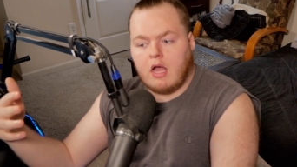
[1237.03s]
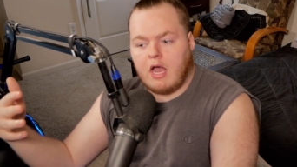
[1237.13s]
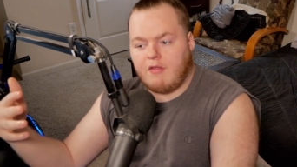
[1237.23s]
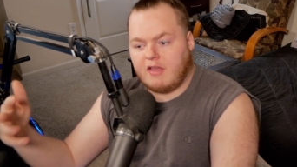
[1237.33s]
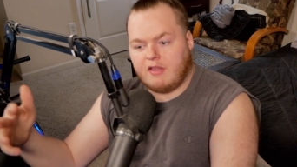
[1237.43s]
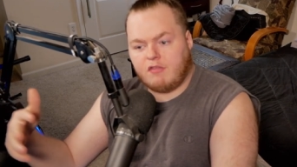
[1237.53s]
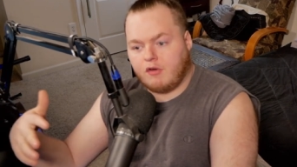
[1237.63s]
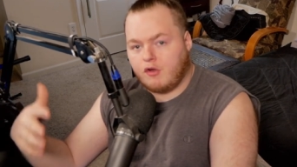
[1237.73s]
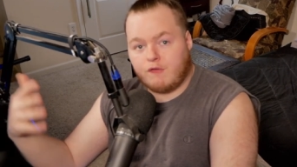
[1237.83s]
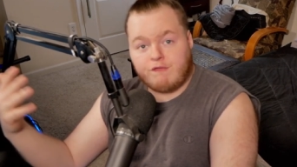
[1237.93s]
Uh, they get
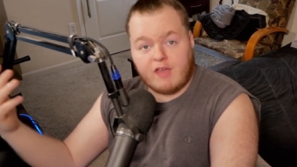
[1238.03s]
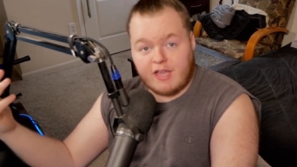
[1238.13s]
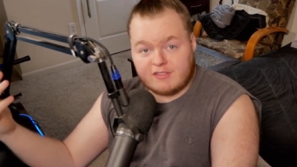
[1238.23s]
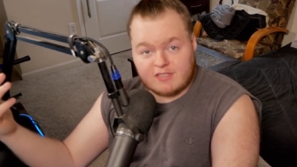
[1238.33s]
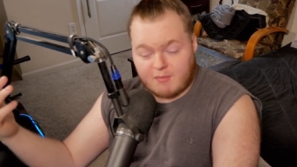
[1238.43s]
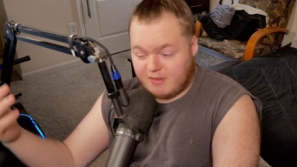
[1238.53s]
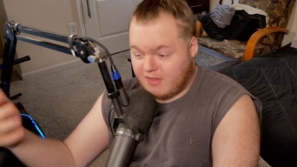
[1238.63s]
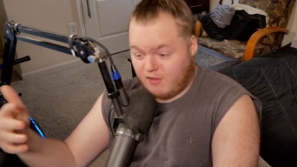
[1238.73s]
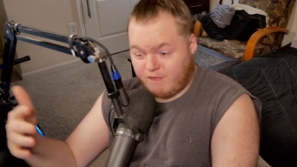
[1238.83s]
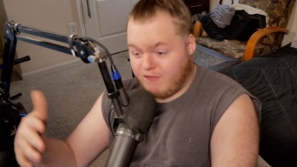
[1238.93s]
their new fits. I mean,
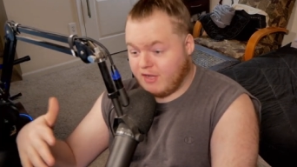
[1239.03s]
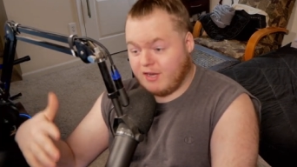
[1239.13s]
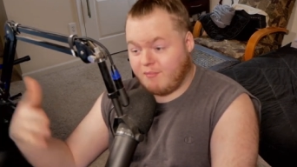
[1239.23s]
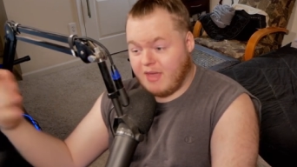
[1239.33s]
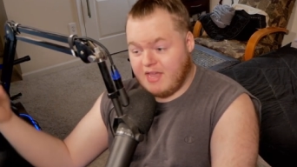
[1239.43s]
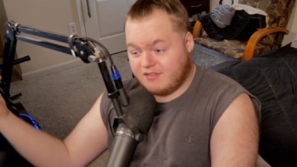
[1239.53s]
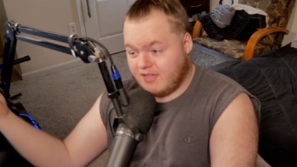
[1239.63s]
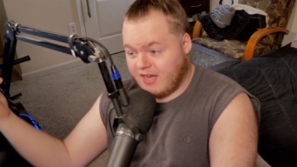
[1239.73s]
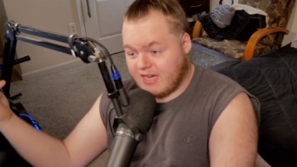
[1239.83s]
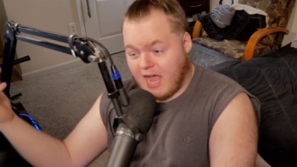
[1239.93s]
they look fucking
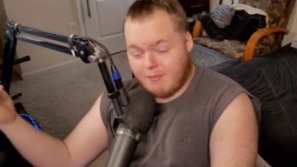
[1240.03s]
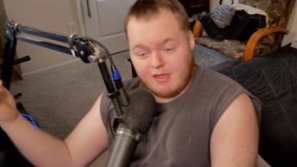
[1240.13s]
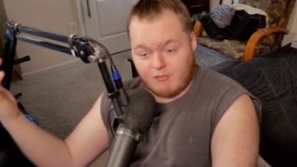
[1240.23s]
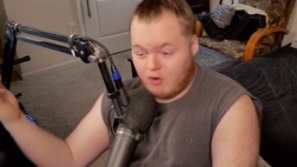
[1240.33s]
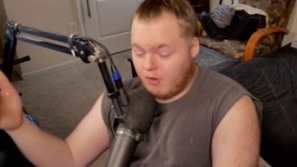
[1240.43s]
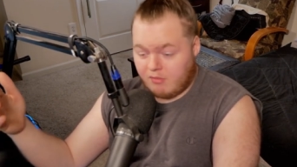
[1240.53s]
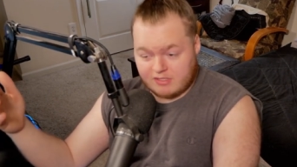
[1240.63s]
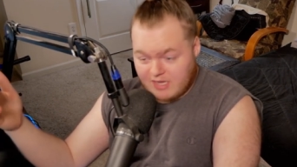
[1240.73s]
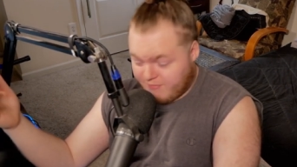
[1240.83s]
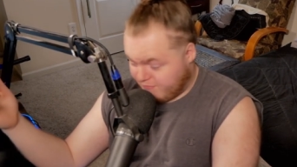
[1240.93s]
amazing. Nami and
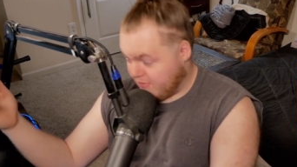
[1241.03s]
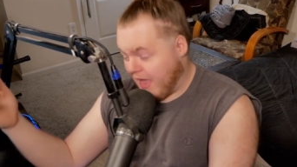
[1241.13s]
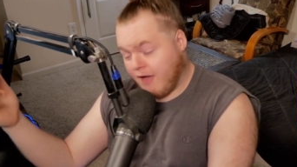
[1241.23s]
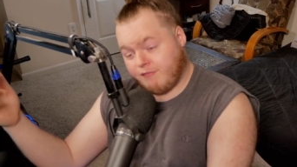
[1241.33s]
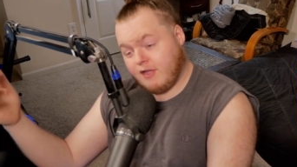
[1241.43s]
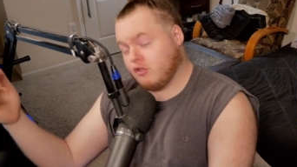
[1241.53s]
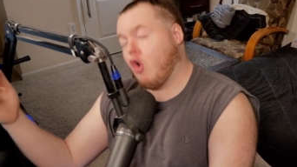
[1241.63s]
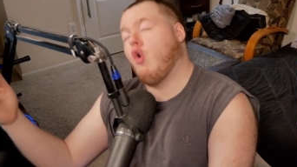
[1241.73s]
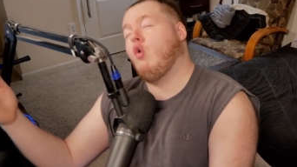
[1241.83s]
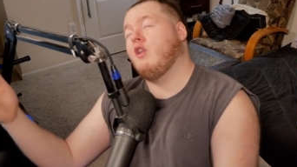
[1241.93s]
Robin's outfits.
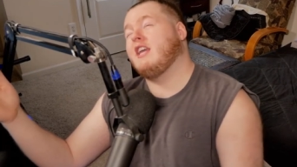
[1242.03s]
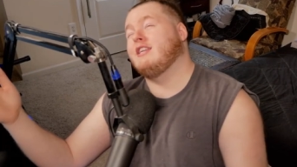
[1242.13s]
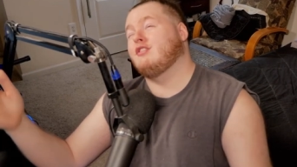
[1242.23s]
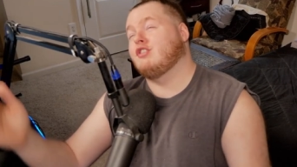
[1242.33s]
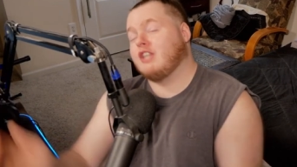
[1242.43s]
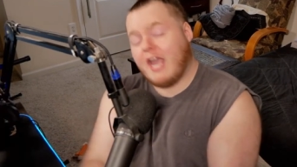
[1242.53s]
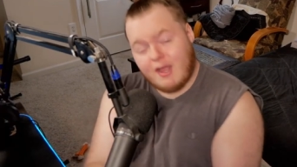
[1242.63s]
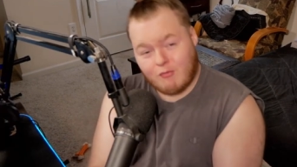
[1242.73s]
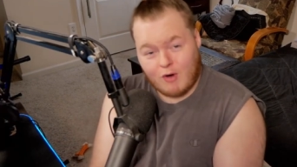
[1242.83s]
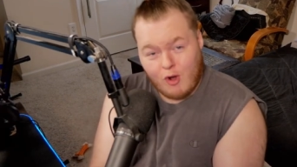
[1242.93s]
Holy
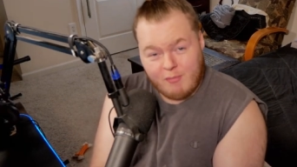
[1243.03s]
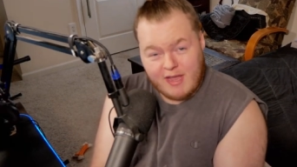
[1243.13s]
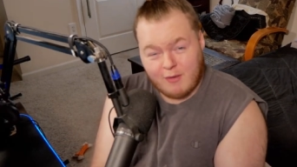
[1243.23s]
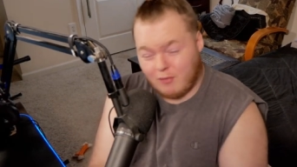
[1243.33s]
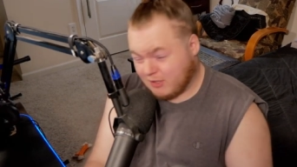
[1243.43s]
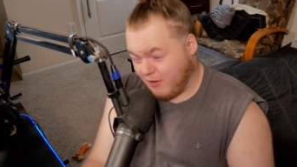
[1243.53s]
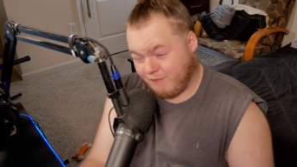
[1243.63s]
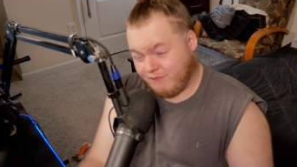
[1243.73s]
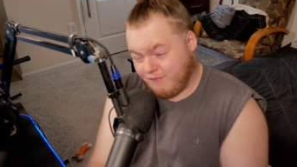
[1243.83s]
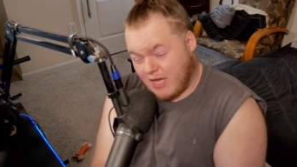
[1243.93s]
shit, Robin, what
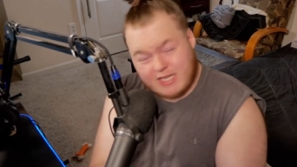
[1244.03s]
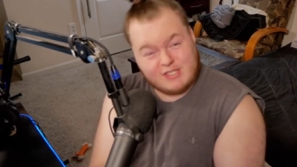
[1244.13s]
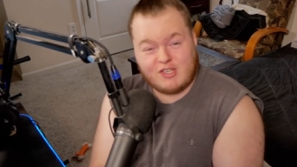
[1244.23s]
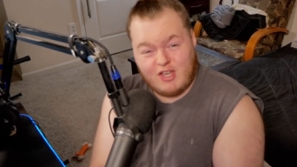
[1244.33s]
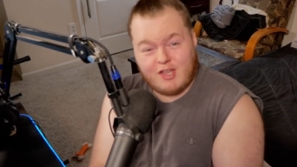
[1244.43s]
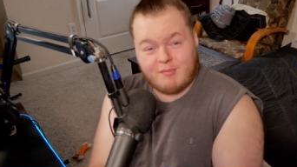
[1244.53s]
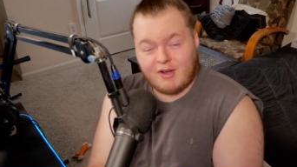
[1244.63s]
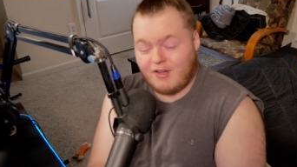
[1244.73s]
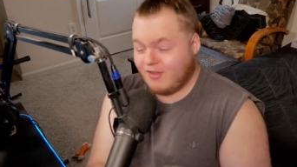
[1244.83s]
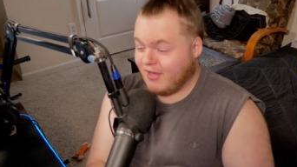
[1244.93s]
the fuck is good,
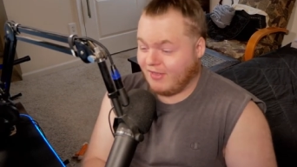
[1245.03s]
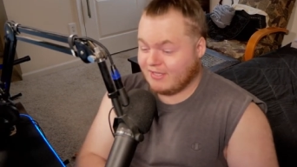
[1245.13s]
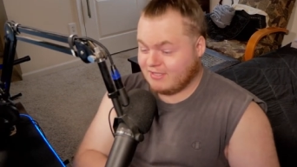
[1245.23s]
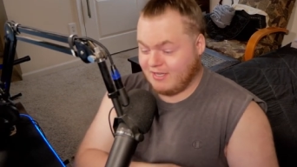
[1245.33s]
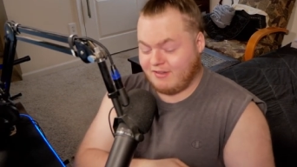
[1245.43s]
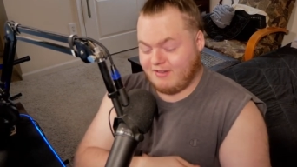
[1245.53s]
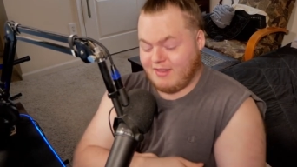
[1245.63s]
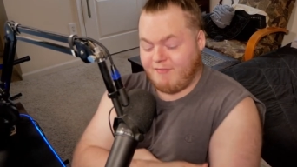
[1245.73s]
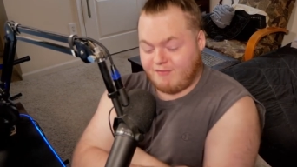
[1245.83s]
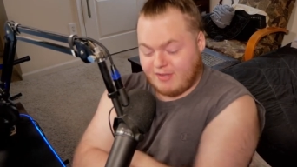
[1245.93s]
bro? Yo, that shit,
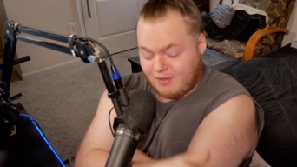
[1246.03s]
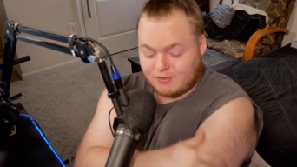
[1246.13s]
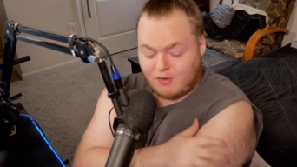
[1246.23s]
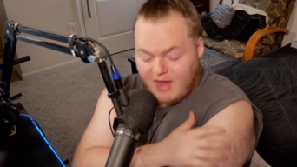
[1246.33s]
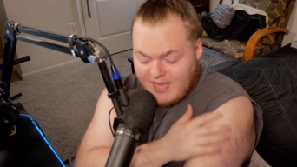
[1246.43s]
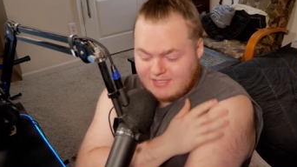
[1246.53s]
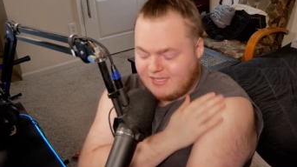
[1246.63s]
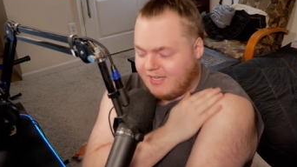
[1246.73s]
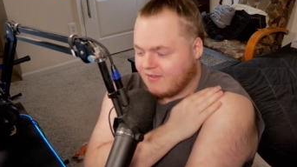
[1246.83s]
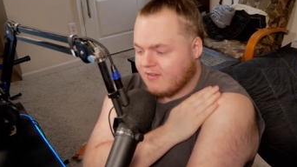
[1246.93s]
that thing goes
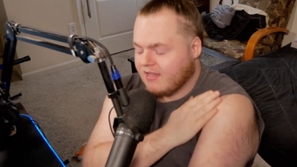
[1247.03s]
crazy.